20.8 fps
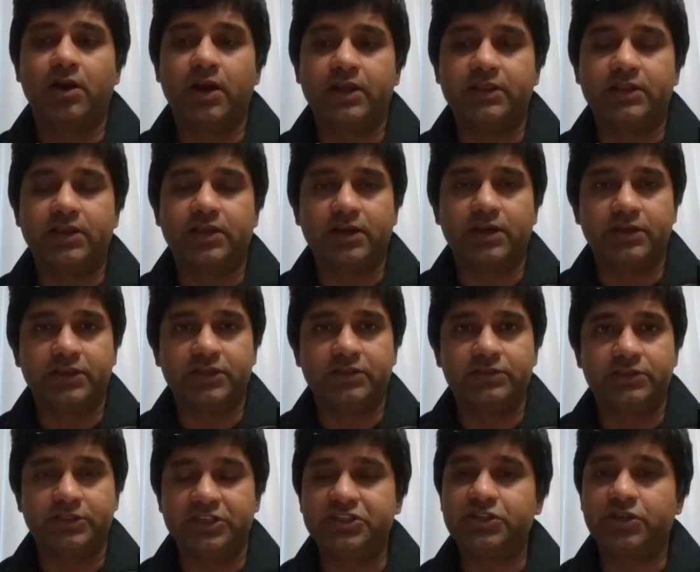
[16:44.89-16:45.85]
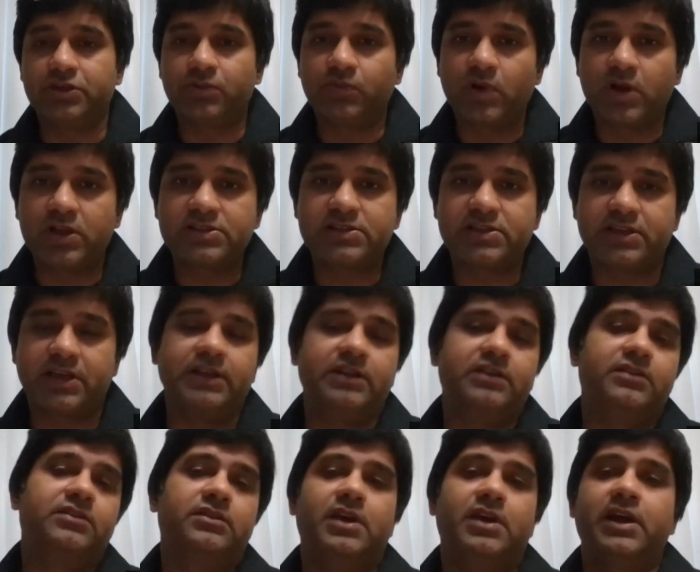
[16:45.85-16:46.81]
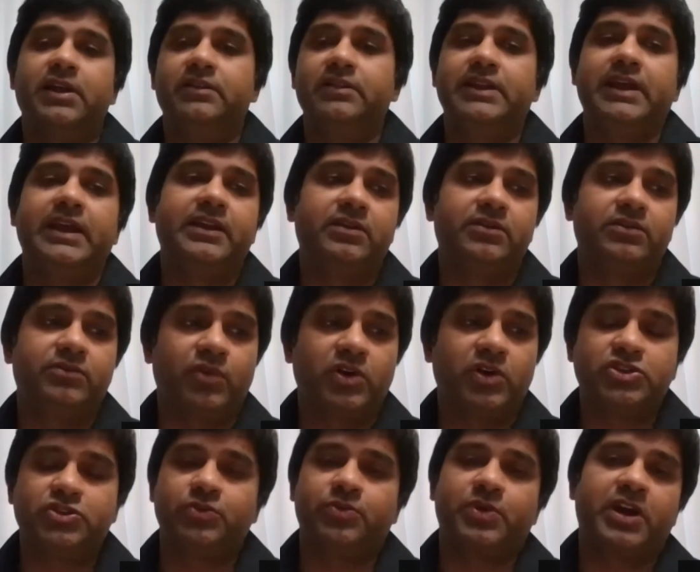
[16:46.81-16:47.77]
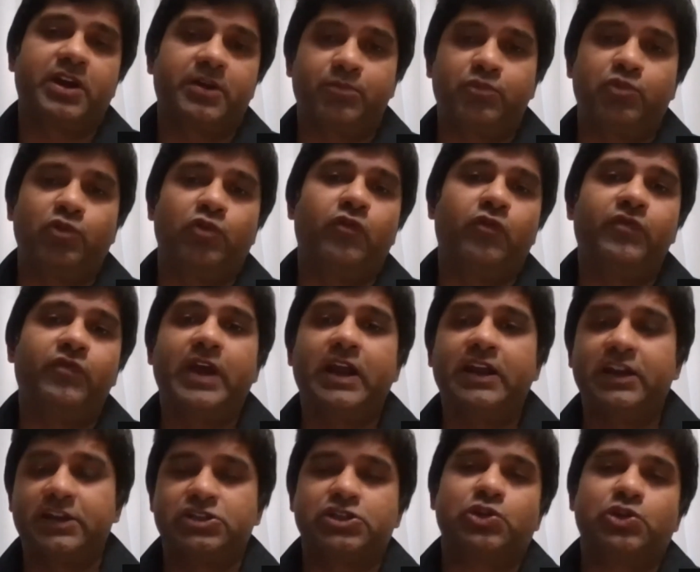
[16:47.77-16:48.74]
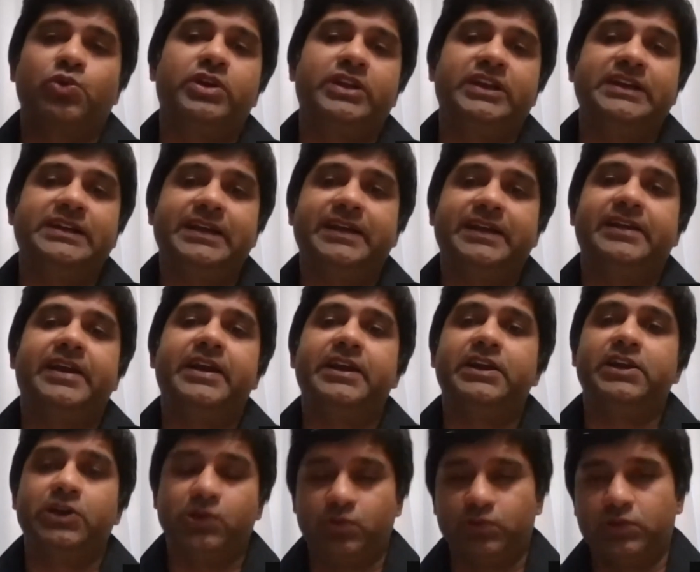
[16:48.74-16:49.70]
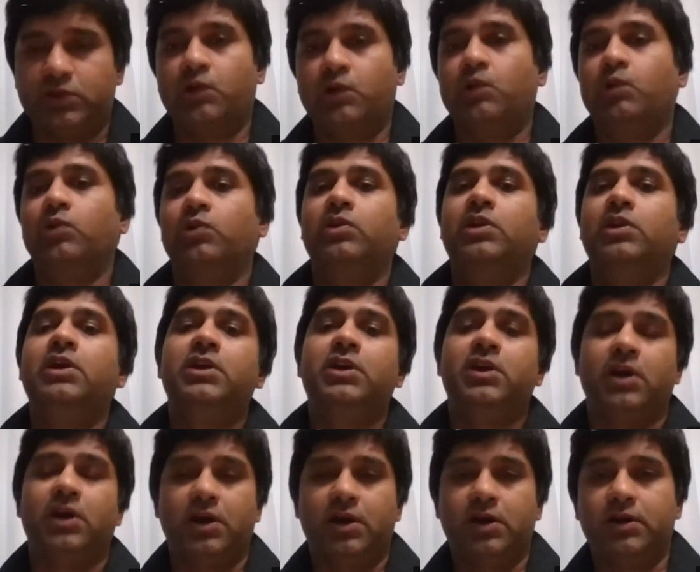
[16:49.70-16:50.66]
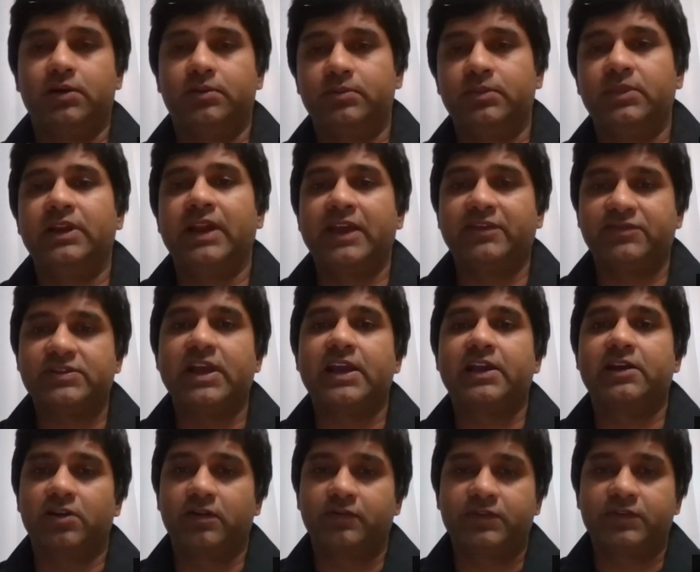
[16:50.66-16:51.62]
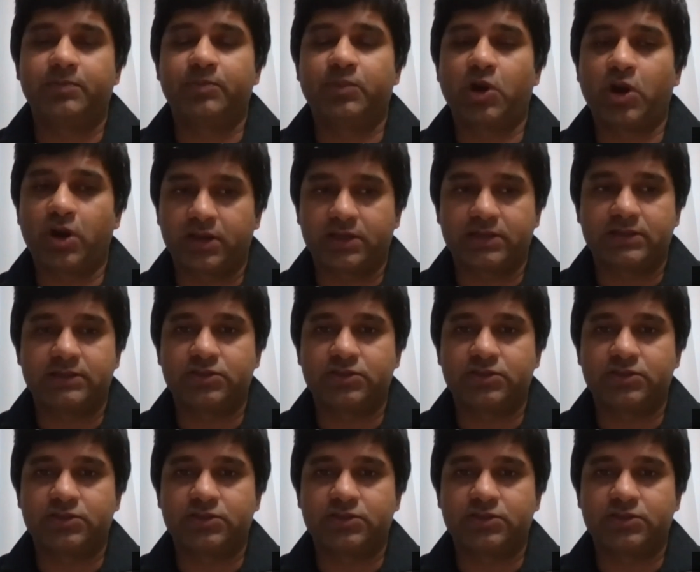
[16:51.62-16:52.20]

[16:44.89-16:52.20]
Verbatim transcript: in the initial ones, and and then once you kind of prove that and slowly integrate into the whole um, life cycle of the product.